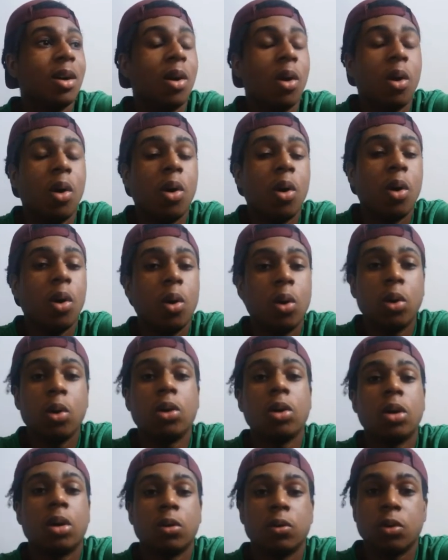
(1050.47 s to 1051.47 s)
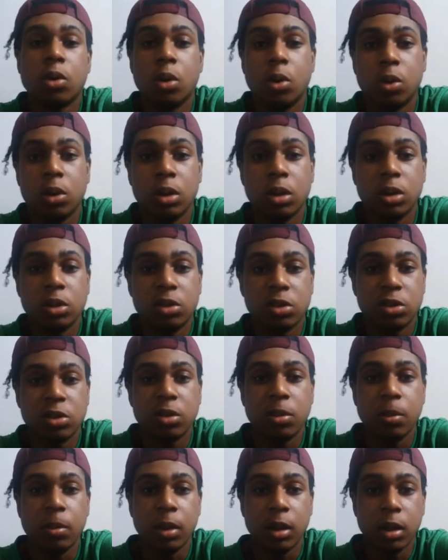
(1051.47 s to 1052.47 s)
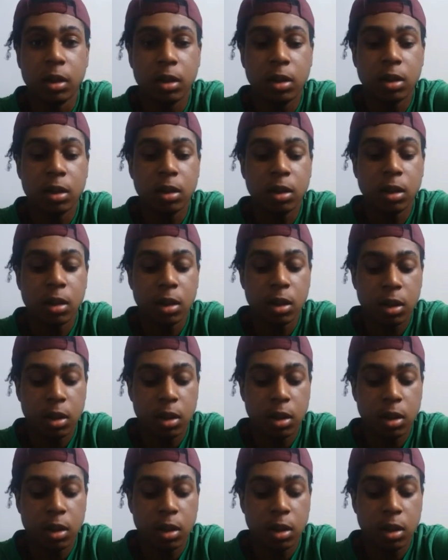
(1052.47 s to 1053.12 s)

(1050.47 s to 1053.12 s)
a whole lot of coconuts to make.